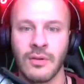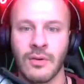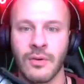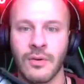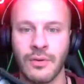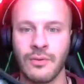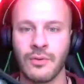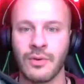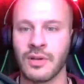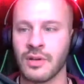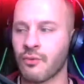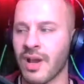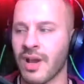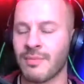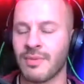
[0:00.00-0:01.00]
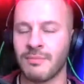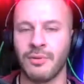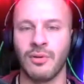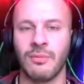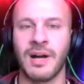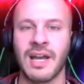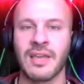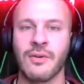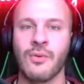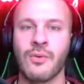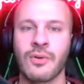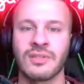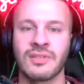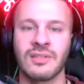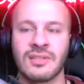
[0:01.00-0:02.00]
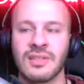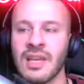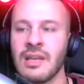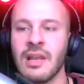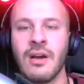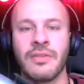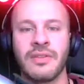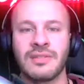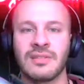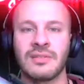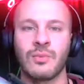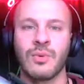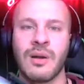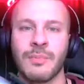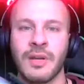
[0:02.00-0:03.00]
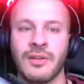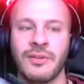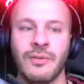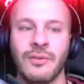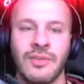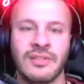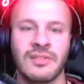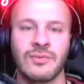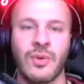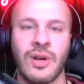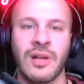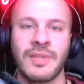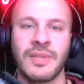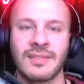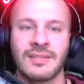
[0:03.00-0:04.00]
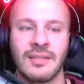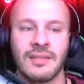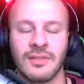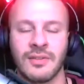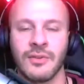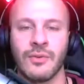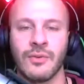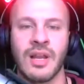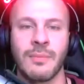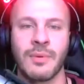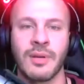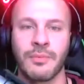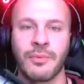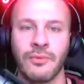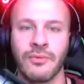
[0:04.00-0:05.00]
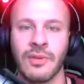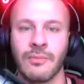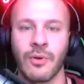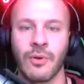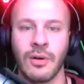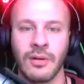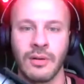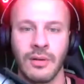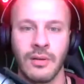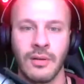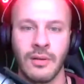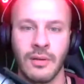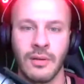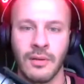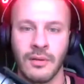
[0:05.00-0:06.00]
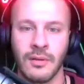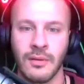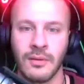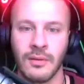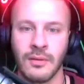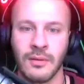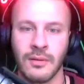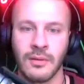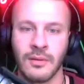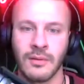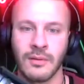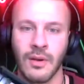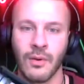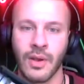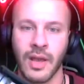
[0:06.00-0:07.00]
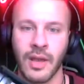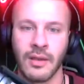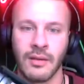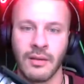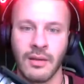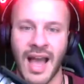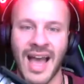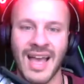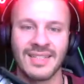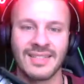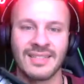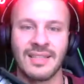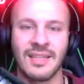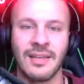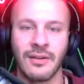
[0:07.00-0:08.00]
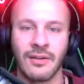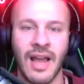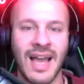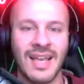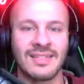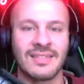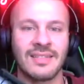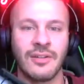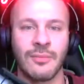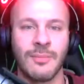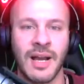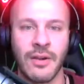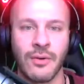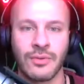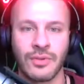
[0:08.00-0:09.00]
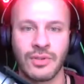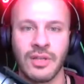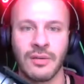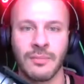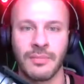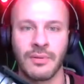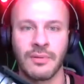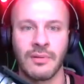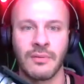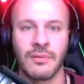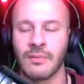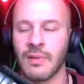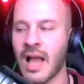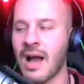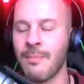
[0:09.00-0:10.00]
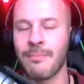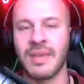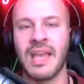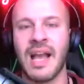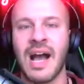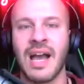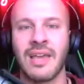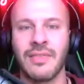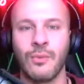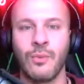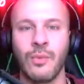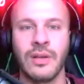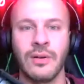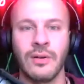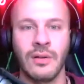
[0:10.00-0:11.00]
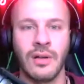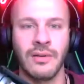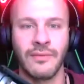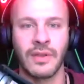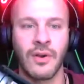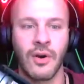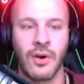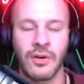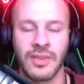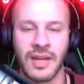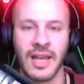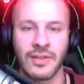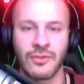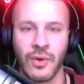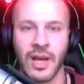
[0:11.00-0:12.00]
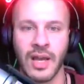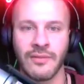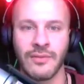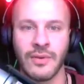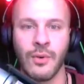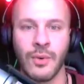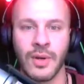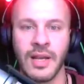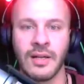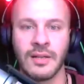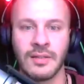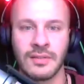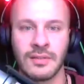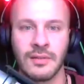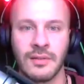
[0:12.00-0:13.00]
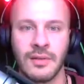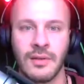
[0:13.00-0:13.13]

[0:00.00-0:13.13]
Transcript: Or are you going to grab the bull by the horns and say, no, this is what I'm going to do. This is what I'm destined to do. And I'm going to prove them wrong. Okay. Yeah. I steer, I steer my own ship. I'm behind the wheel of the car that I drive, no one else.